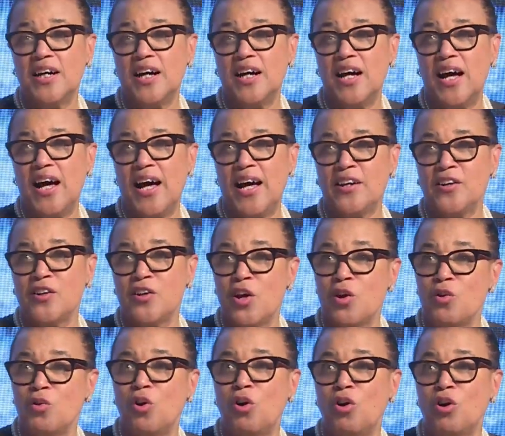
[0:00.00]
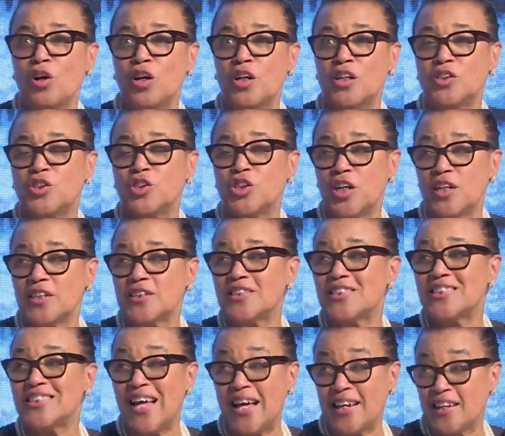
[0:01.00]
and no longer just
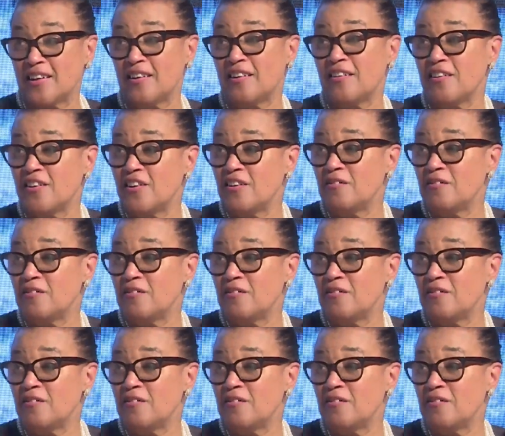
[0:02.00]
saddened.